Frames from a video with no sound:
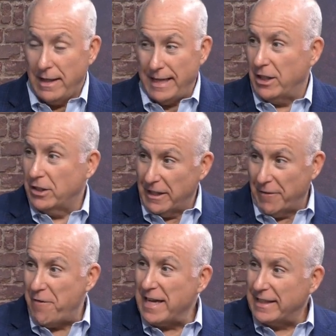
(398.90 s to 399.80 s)
it doesn't
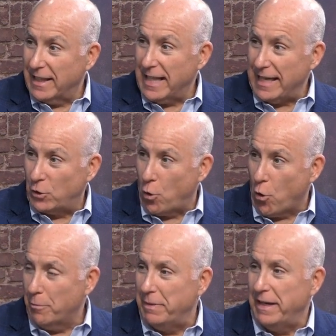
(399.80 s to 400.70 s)
affect the last
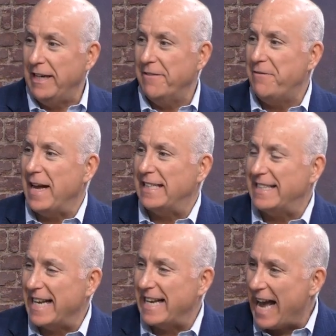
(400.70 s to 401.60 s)
quarter, but it
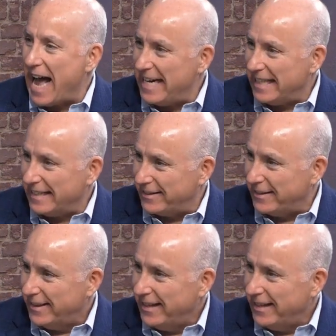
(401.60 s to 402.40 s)
affects the guidance.